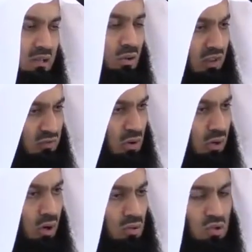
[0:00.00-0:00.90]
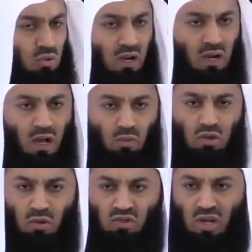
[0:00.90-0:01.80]
If you're close to Allah
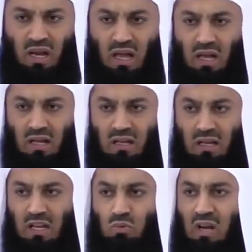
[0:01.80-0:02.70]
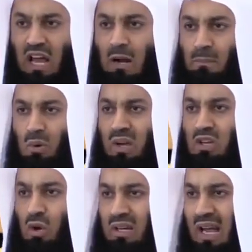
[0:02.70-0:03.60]
with your salah, it will help you
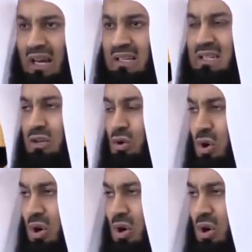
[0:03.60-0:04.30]
in your character, your